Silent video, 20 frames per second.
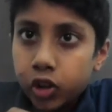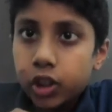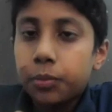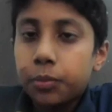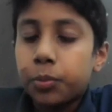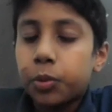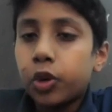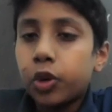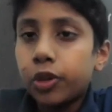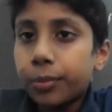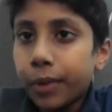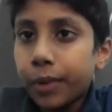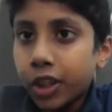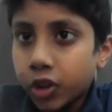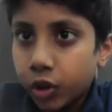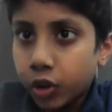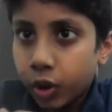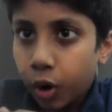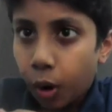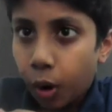Improved
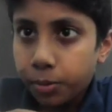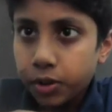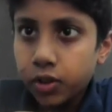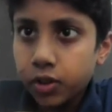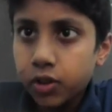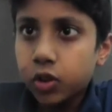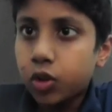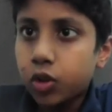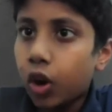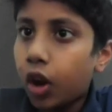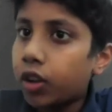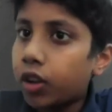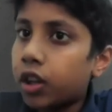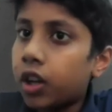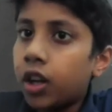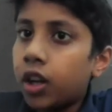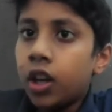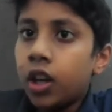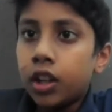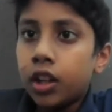measuring options don't
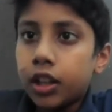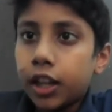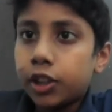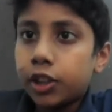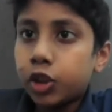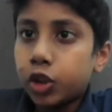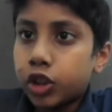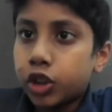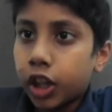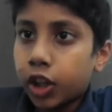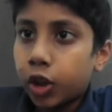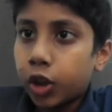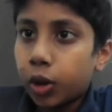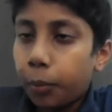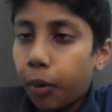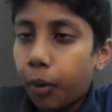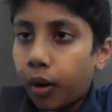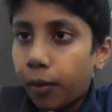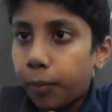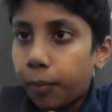let you check your
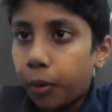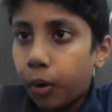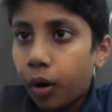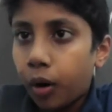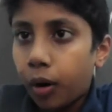blood